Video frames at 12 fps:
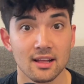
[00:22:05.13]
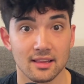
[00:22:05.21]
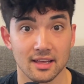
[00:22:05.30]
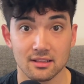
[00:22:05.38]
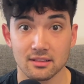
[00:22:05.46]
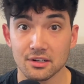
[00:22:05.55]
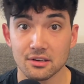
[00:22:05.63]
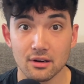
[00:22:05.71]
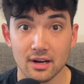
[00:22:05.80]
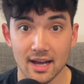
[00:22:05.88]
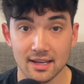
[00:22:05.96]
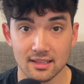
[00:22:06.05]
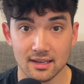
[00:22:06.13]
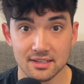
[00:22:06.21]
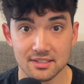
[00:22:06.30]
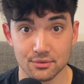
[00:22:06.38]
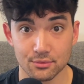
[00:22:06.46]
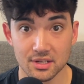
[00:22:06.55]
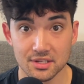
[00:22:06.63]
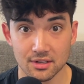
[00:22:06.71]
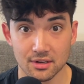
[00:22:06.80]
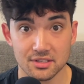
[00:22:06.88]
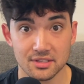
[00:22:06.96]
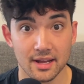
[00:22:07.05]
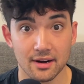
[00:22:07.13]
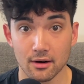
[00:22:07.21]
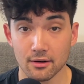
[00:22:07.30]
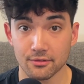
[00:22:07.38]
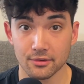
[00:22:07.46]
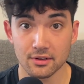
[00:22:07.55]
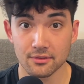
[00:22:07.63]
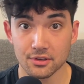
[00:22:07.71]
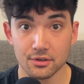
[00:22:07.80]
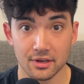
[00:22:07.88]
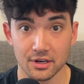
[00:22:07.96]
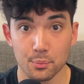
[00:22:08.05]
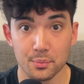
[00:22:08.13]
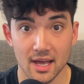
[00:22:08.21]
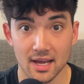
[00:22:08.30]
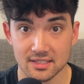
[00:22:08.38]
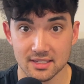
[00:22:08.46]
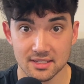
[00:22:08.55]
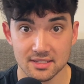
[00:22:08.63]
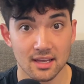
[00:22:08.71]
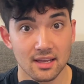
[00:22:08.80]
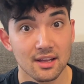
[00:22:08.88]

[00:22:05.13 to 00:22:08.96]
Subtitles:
like clinical guidelines and research that are free to view and open access.